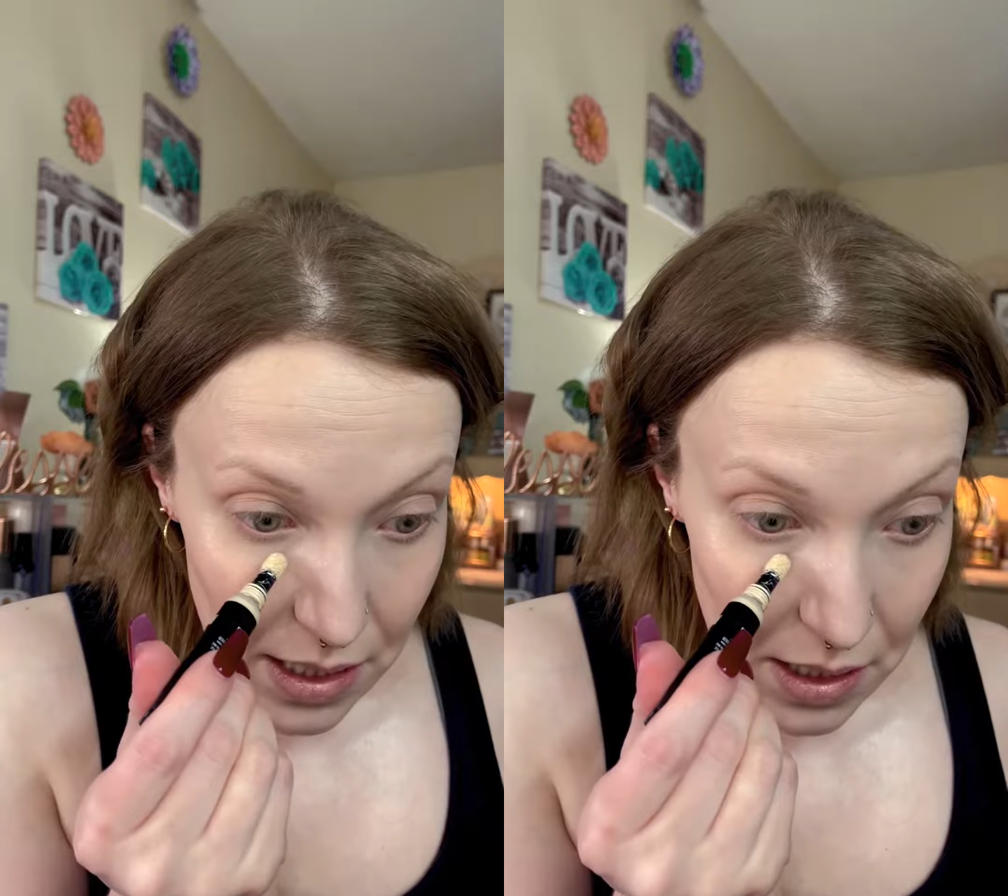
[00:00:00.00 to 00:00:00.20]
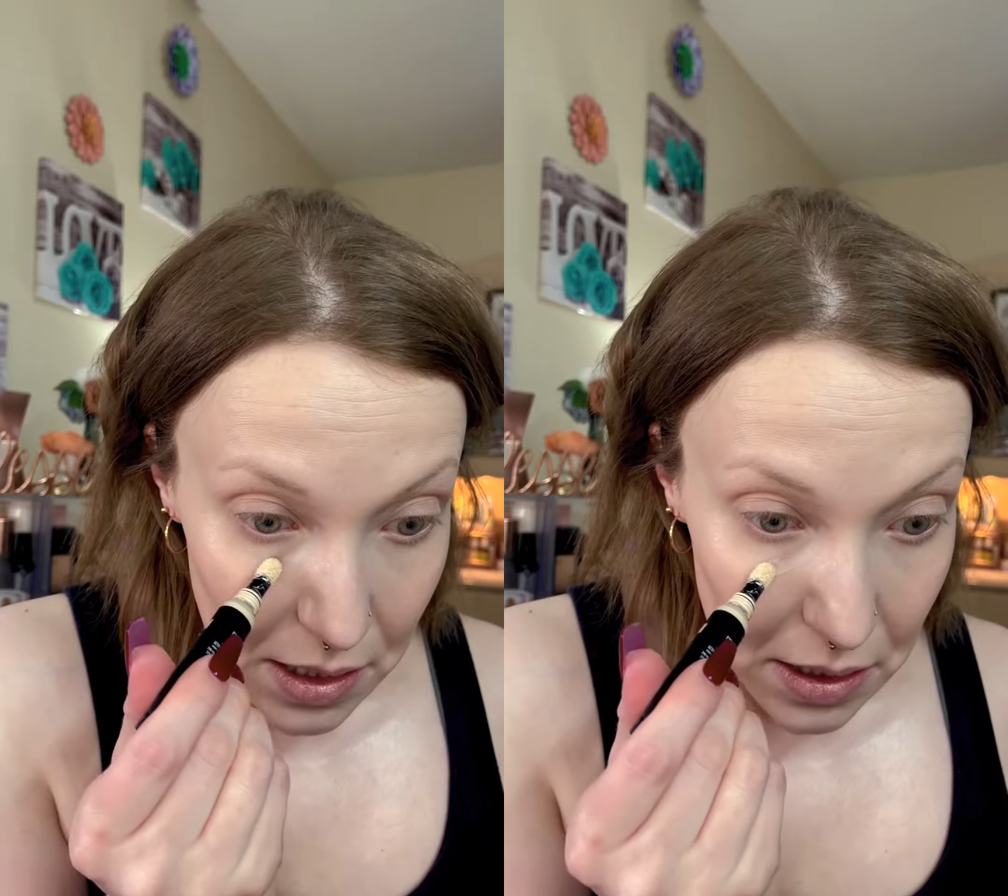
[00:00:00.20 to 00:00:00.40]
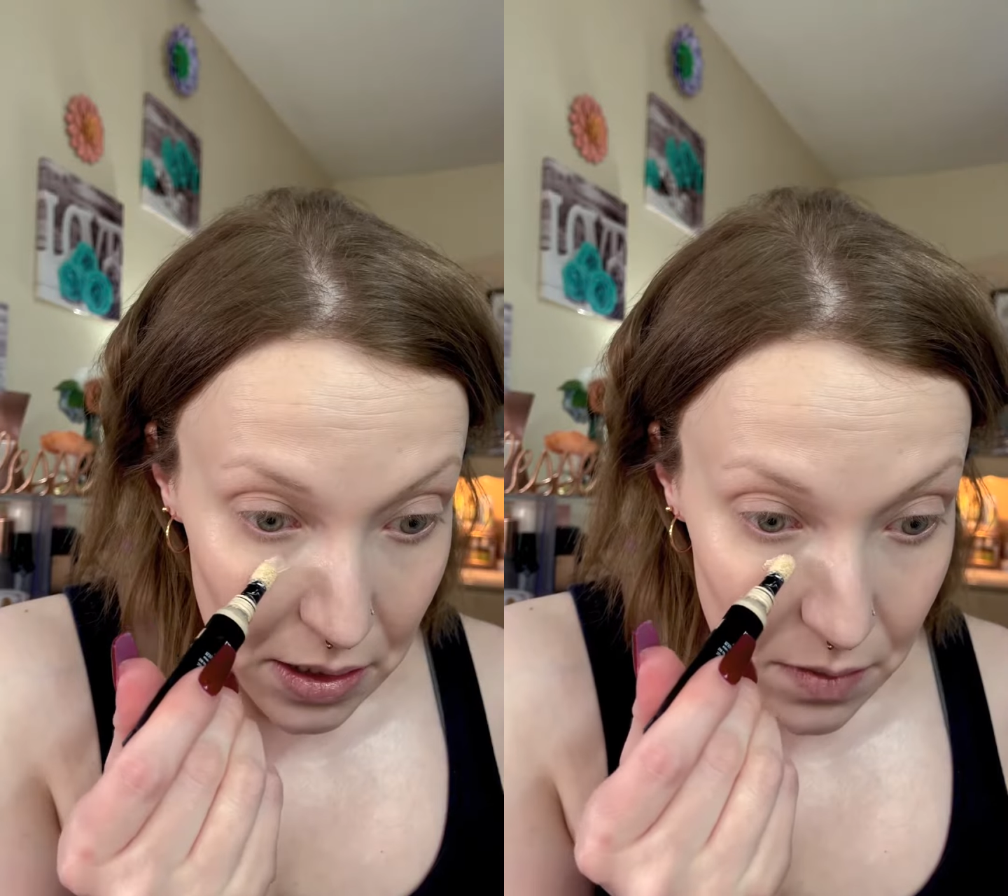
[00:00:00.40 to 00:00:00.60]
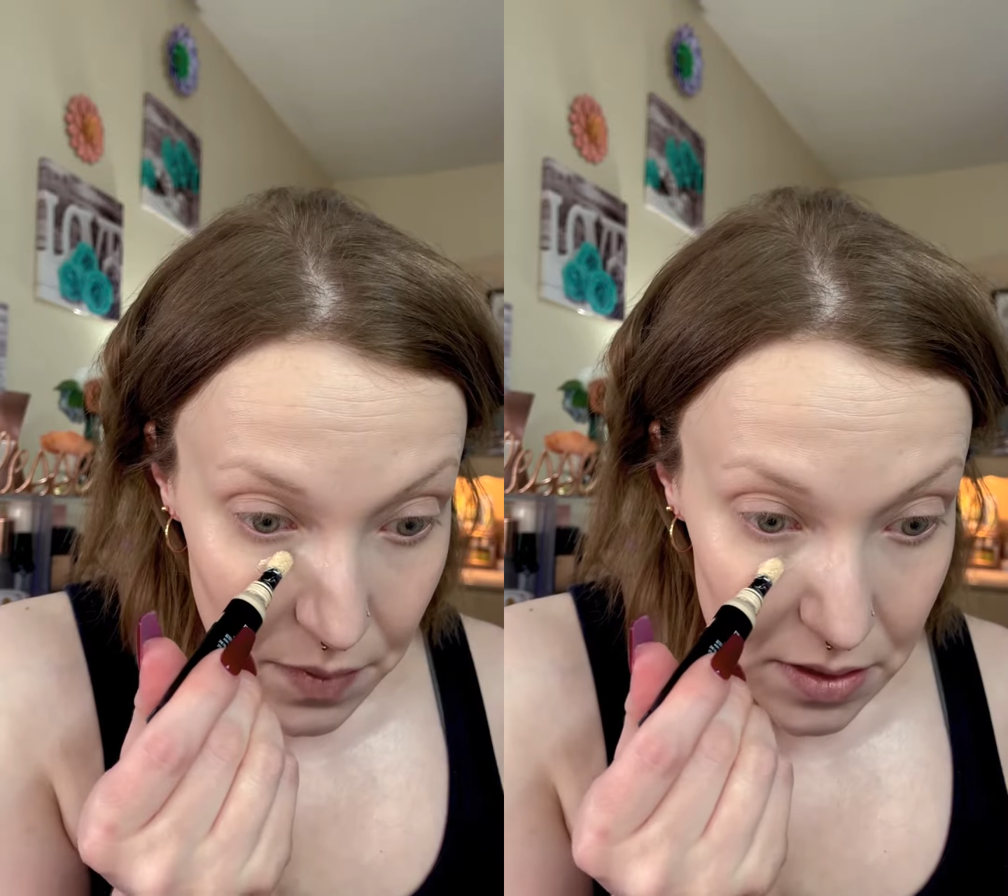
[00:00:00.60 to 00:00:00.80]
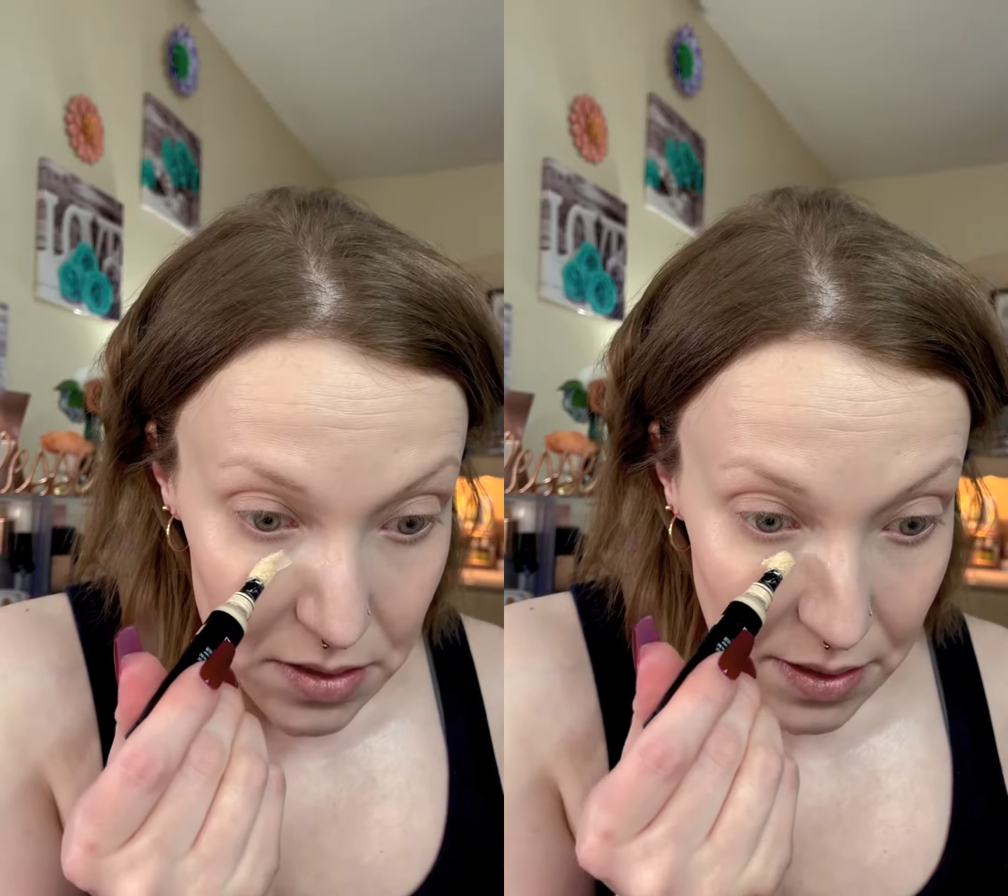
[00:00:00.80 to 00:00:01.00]
tiny
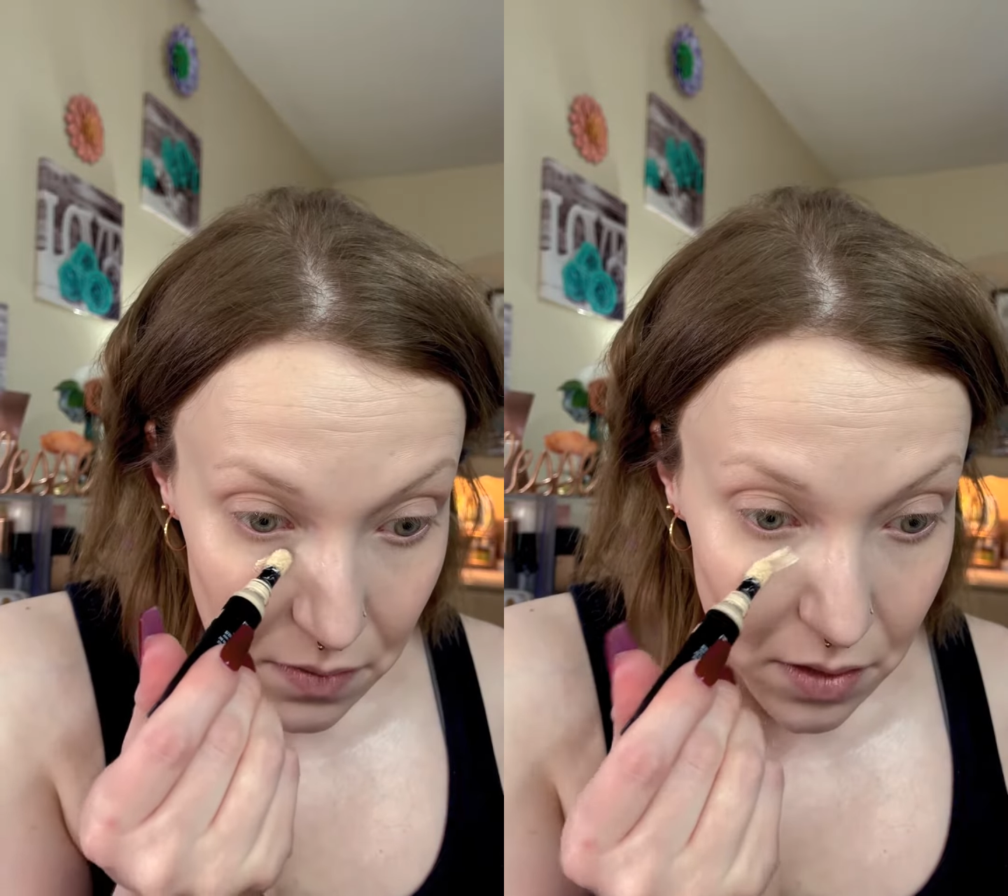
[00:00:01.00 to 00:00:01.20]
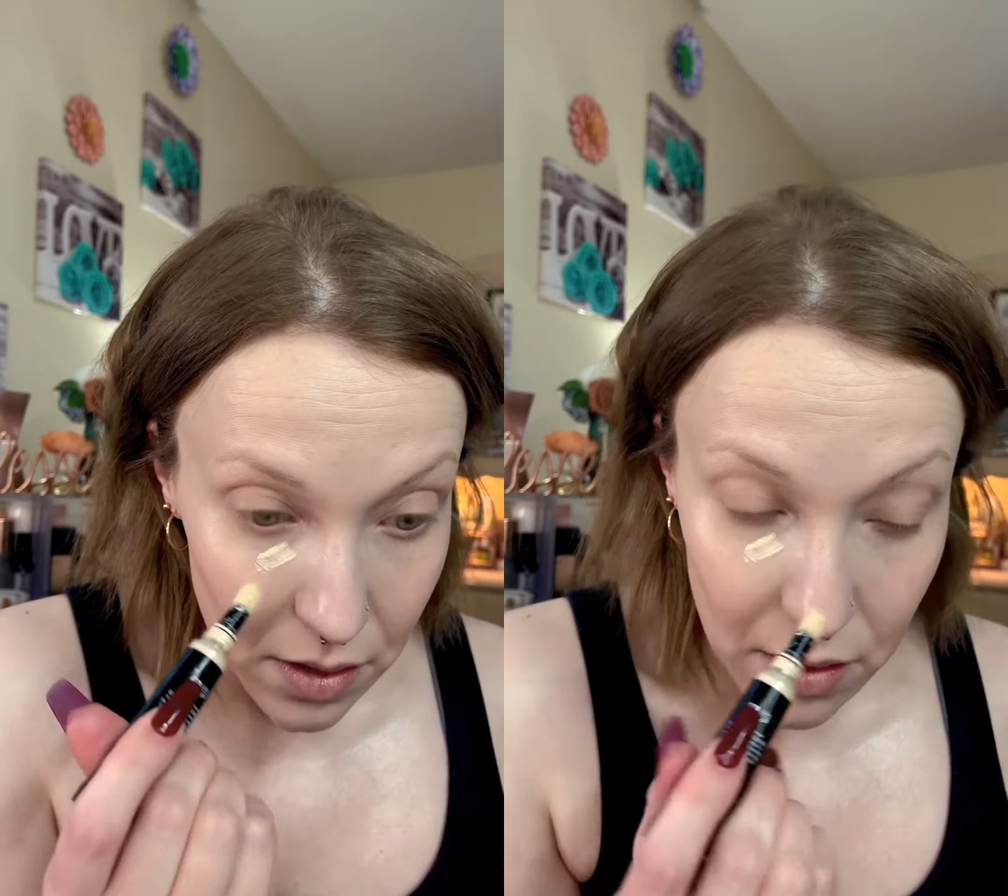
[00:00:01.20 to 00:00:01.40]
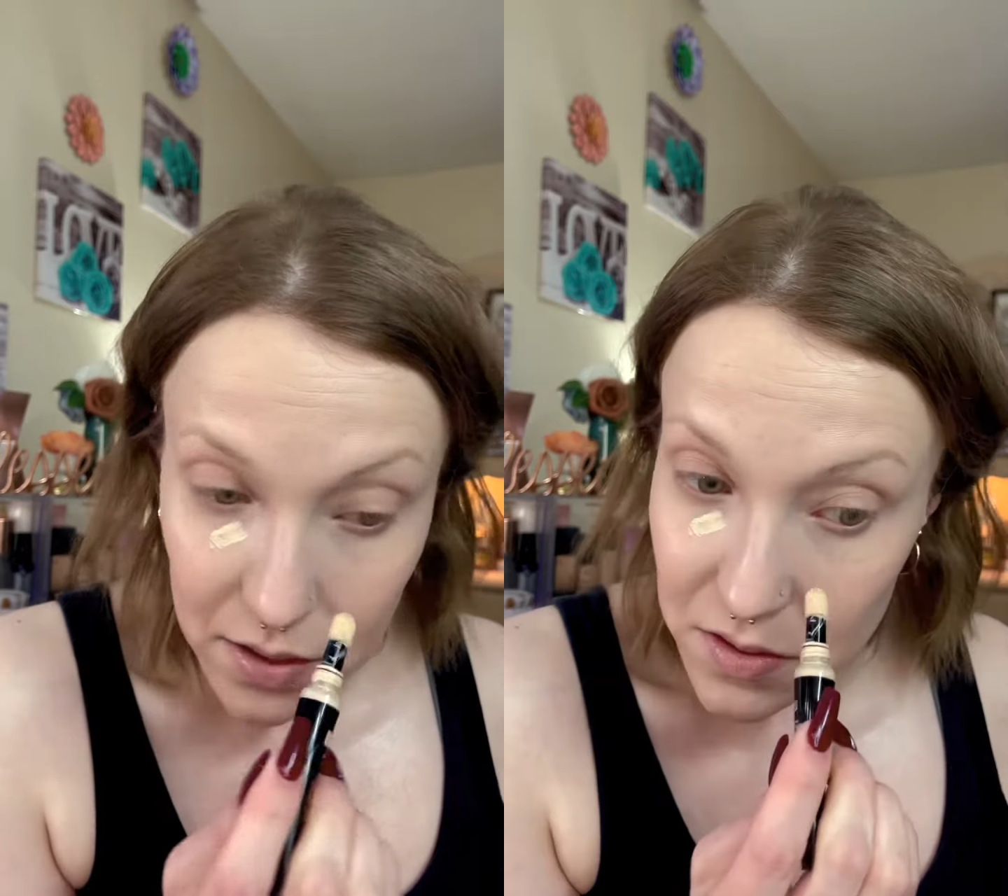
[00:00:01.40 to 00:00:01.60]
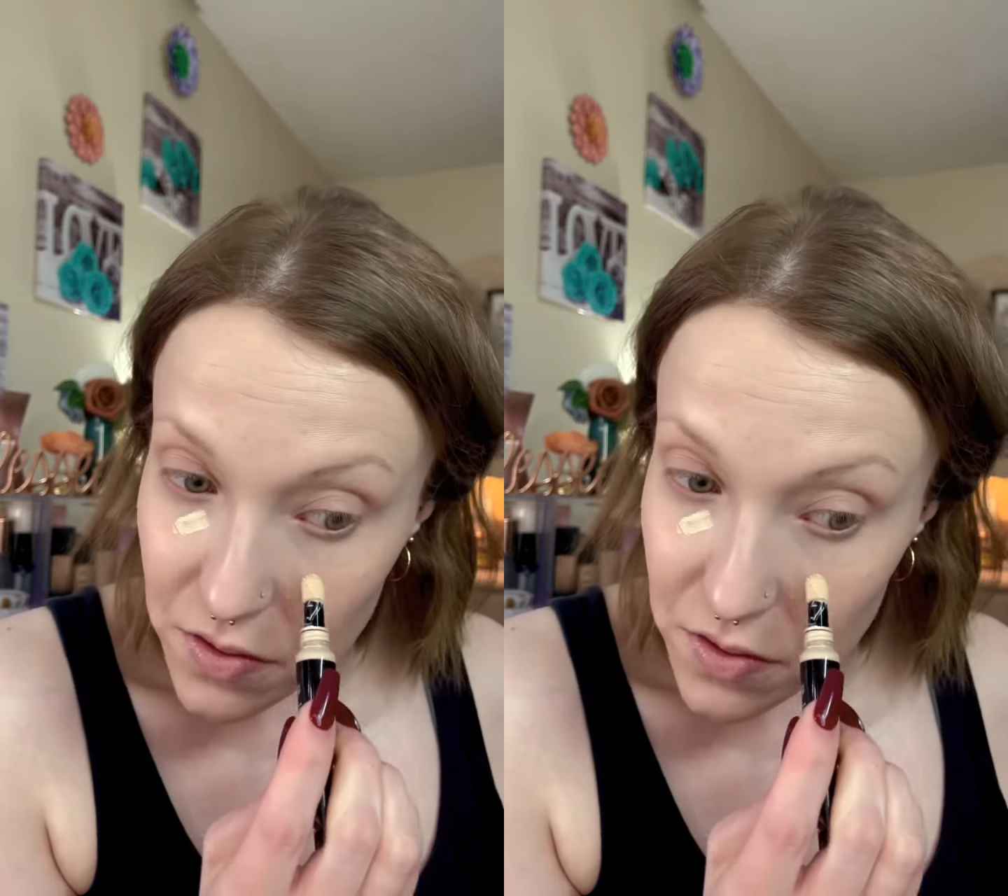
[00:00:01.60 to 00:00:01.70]
bit down here because